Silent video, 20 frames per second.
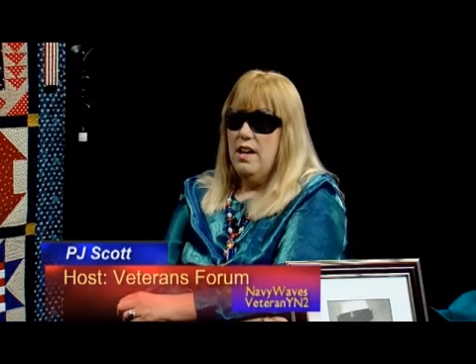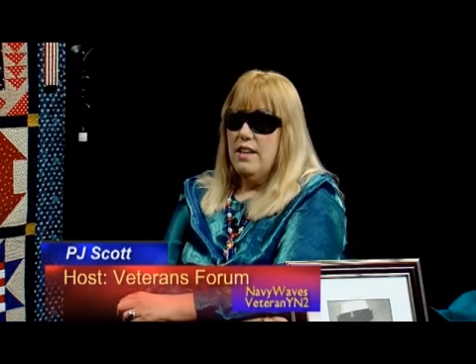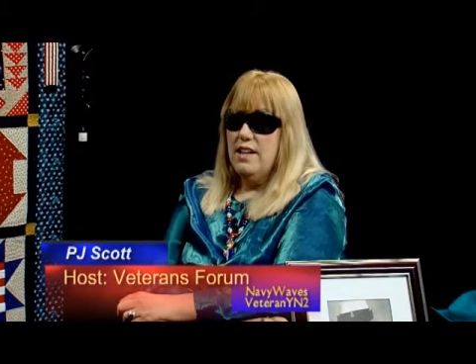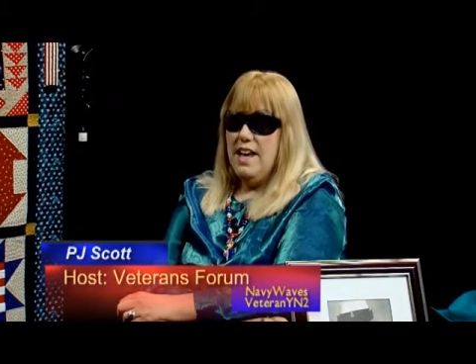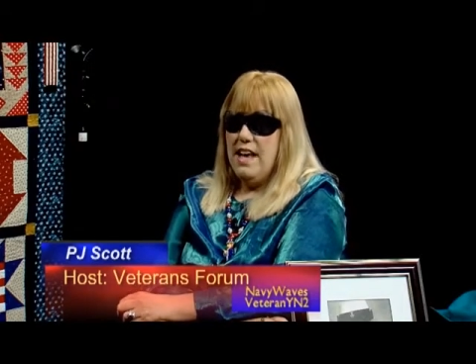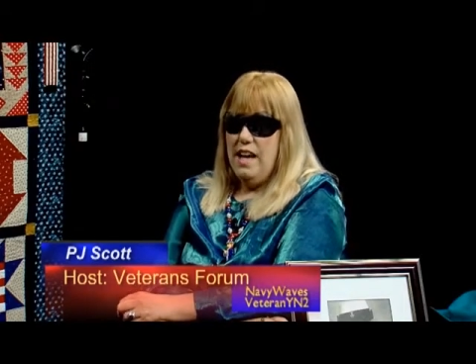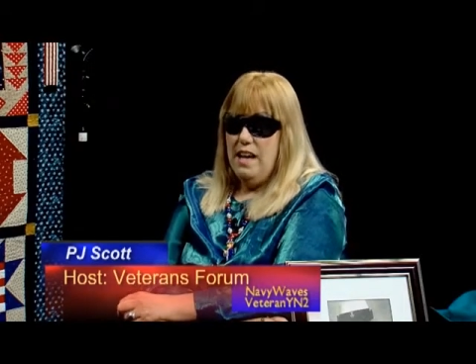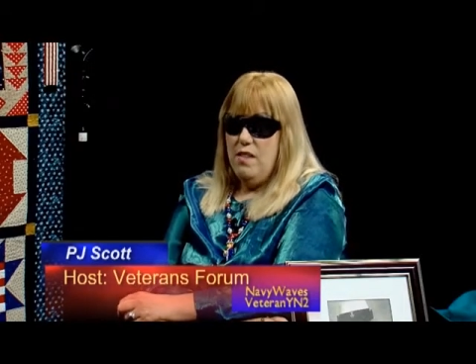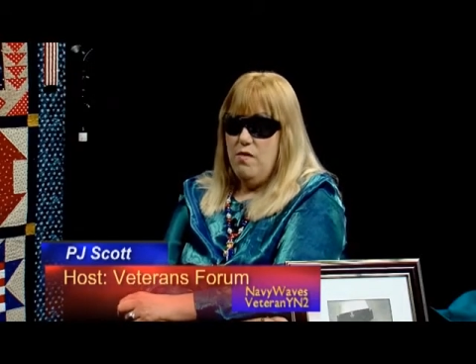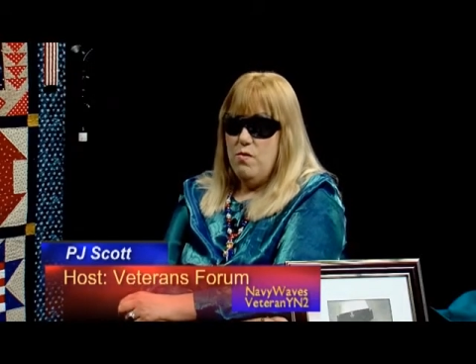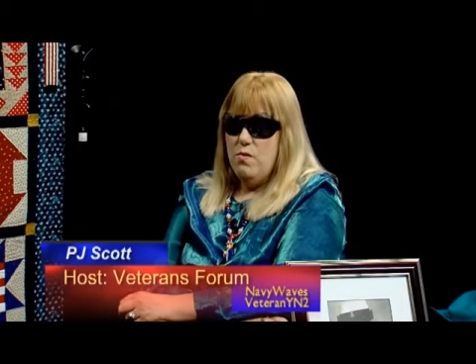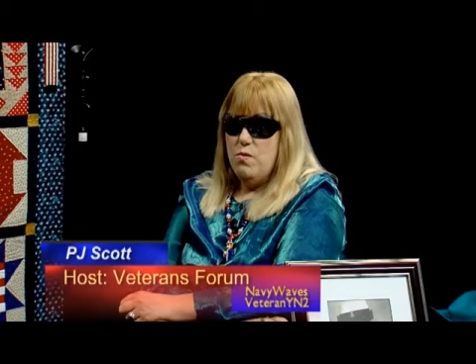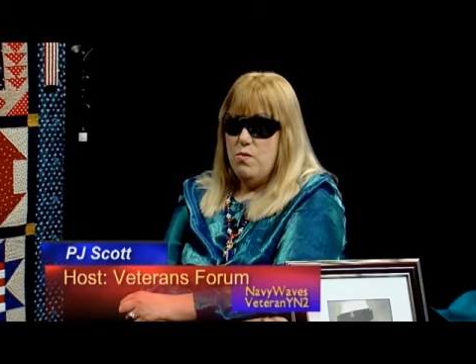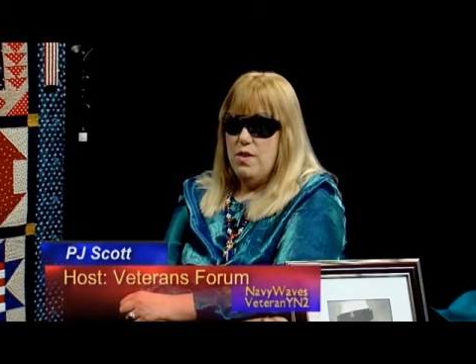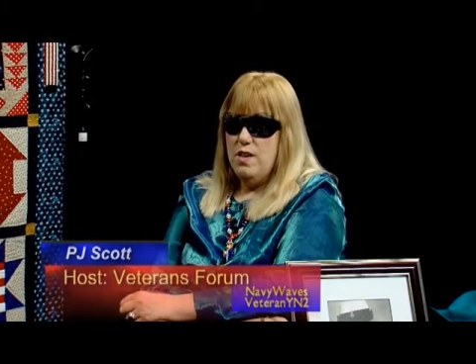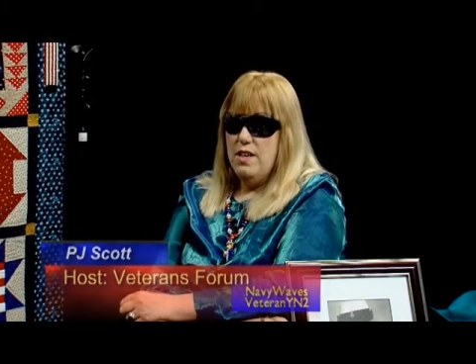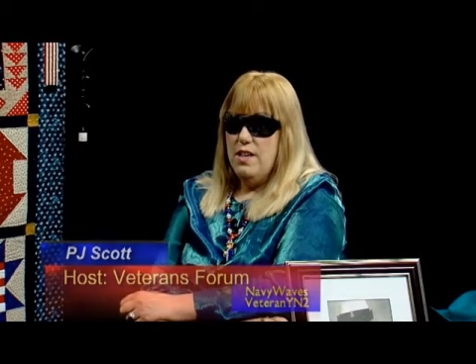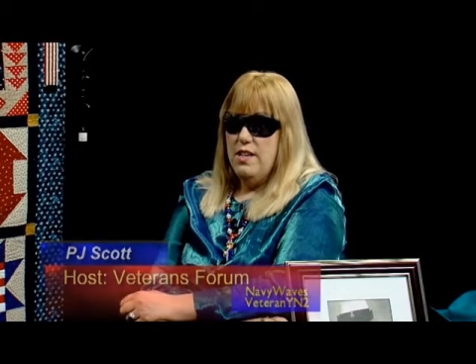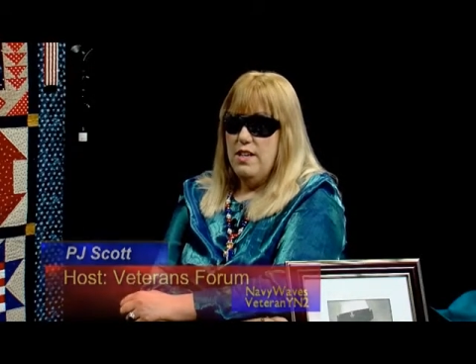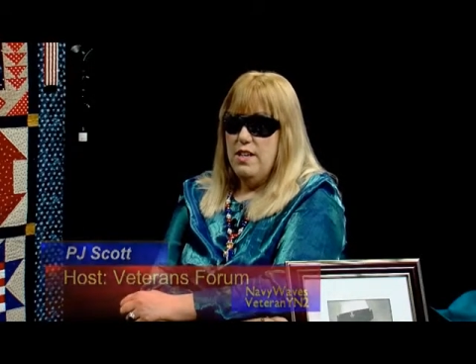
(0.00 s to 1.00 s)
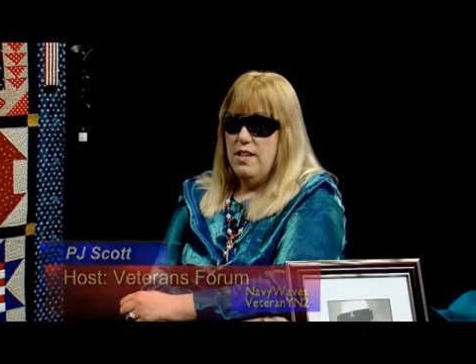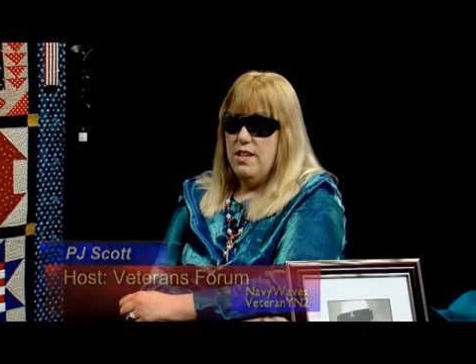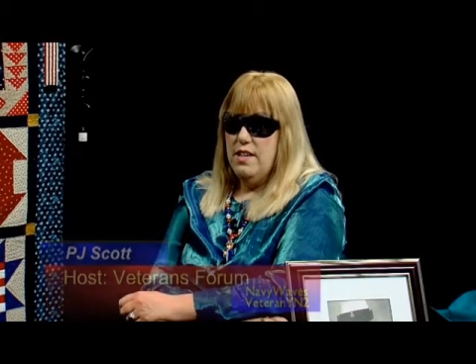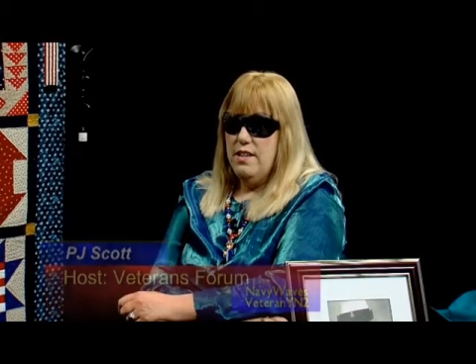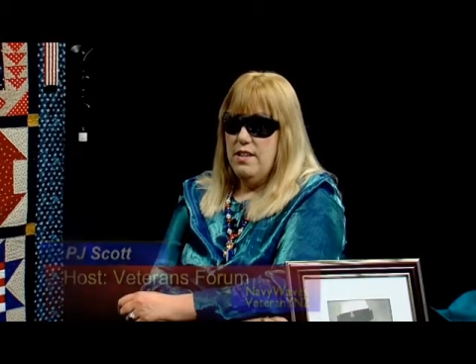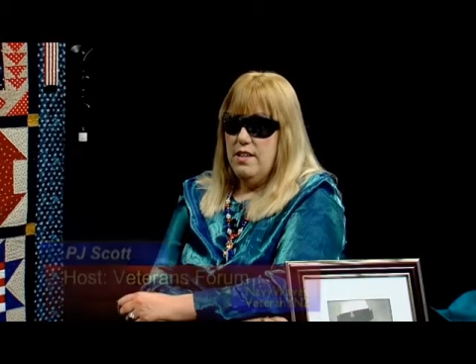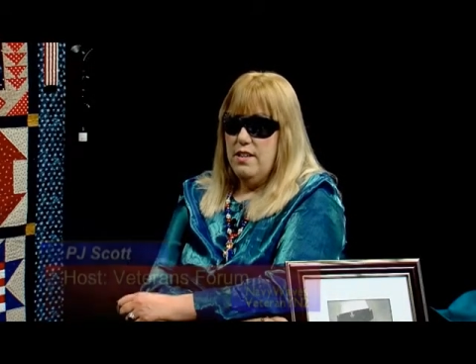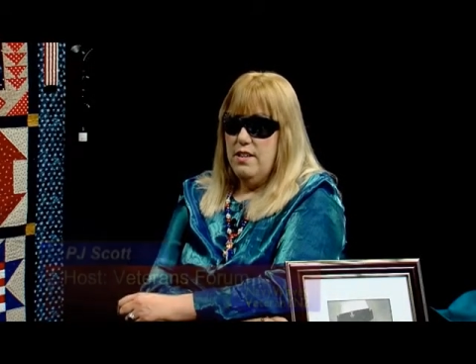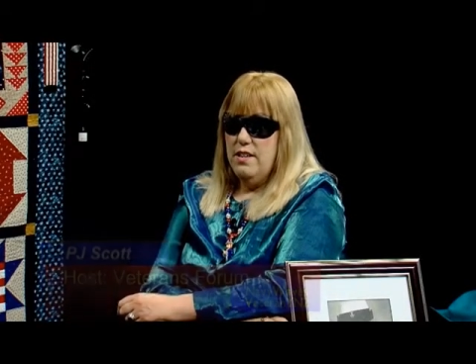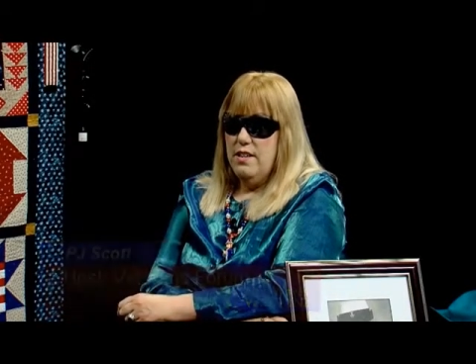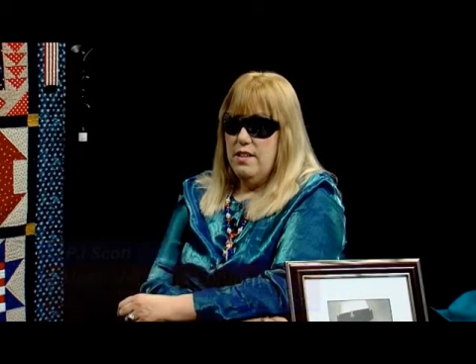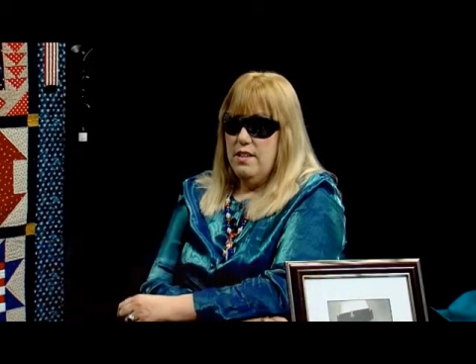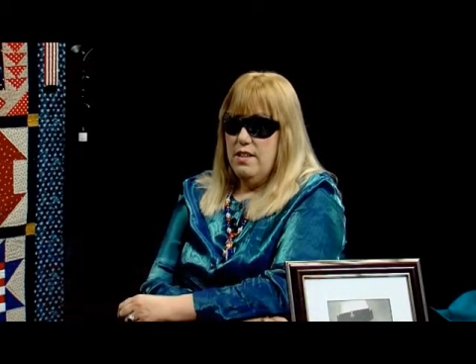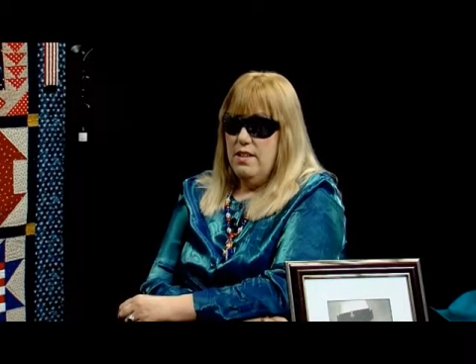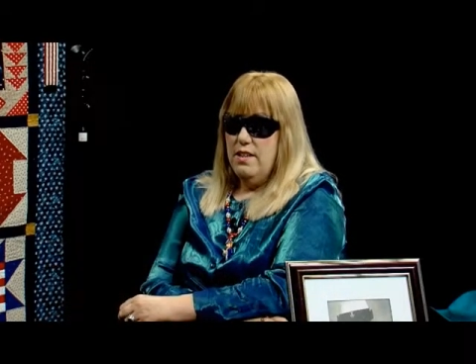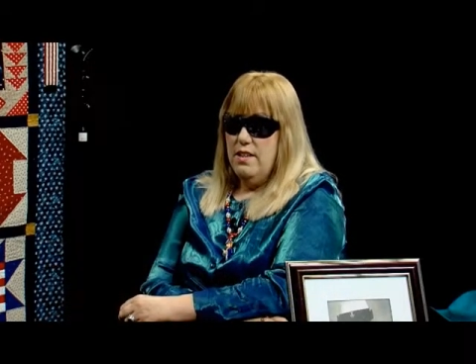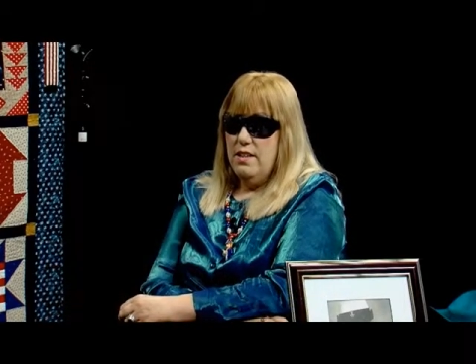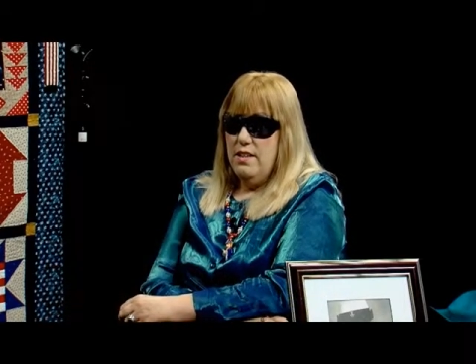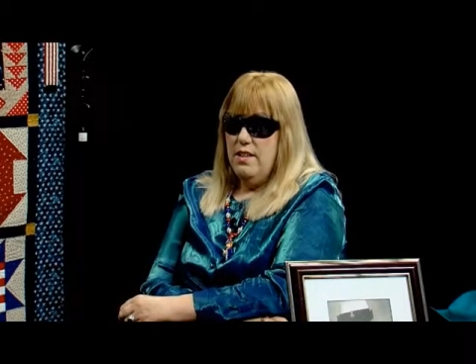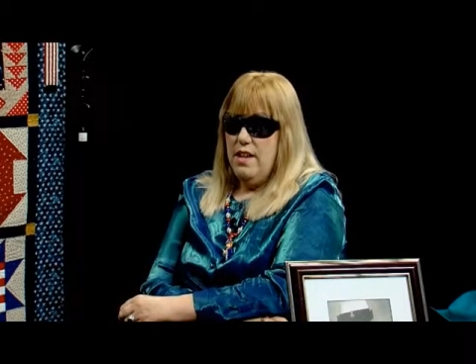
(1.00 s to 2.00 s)
California,
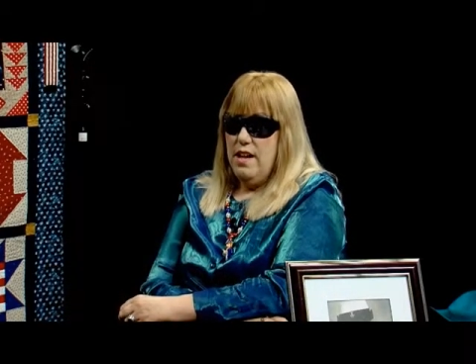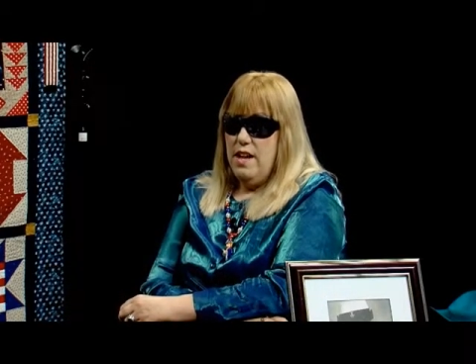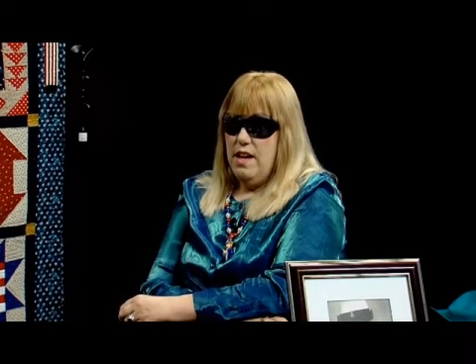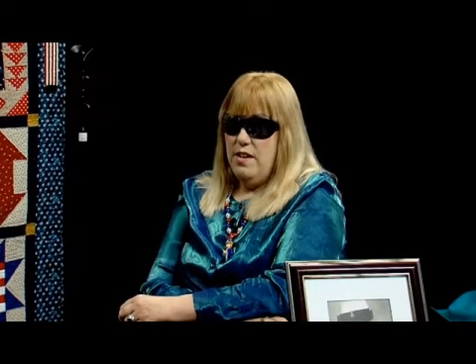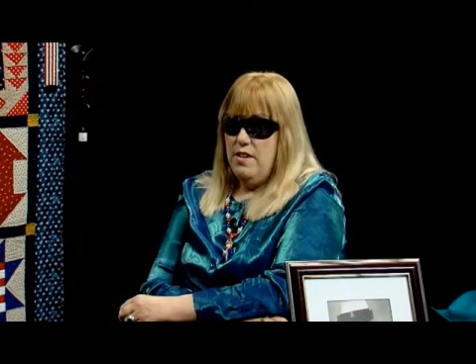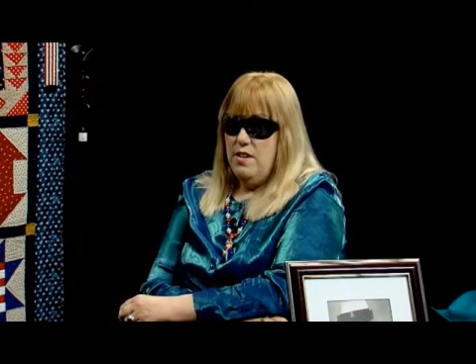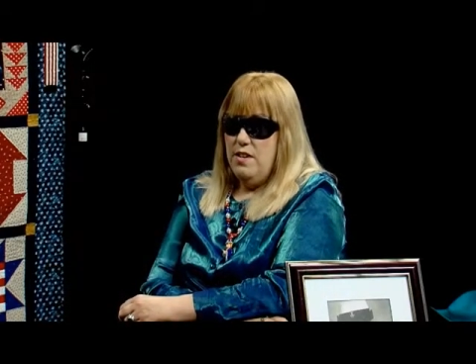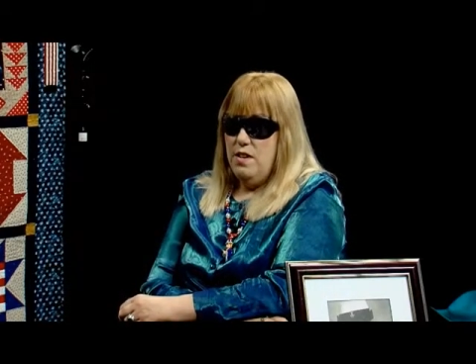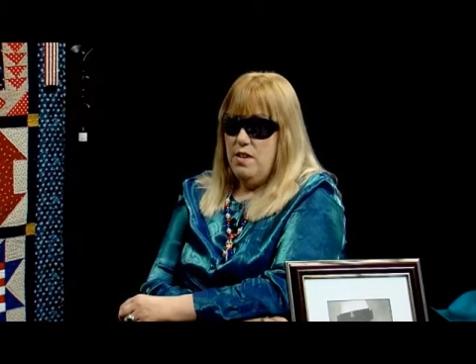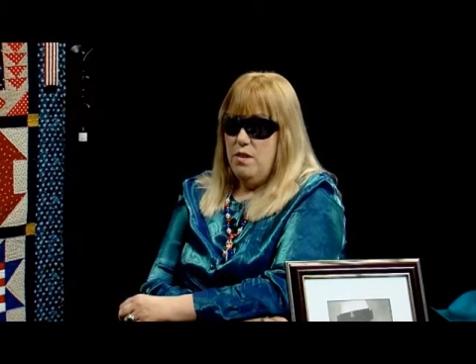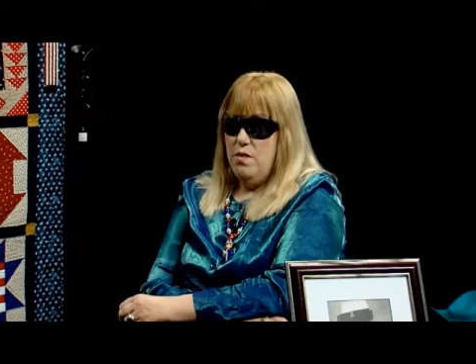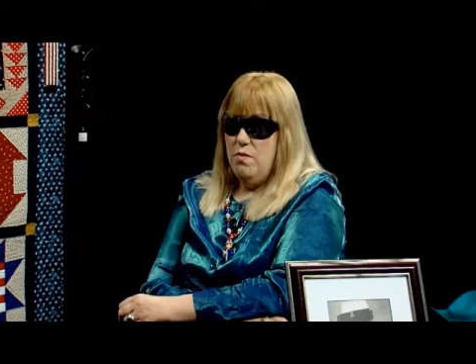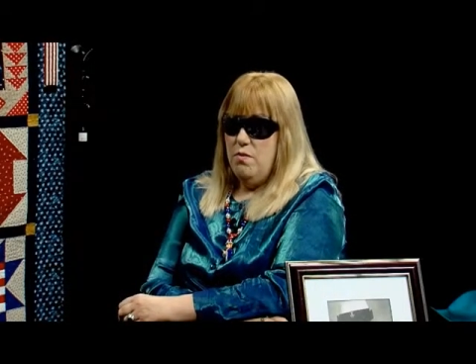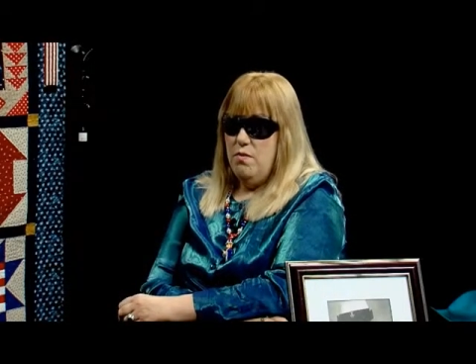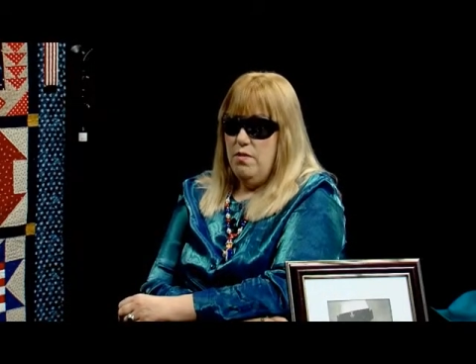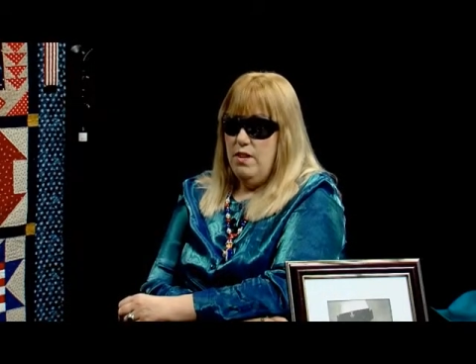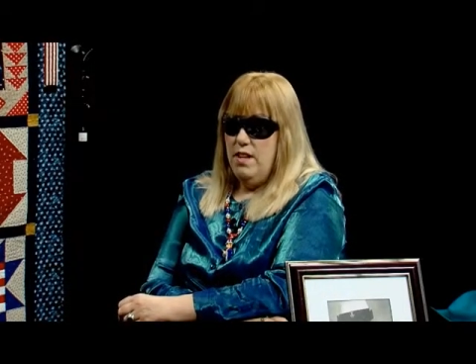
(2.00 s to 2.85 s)
Idaho,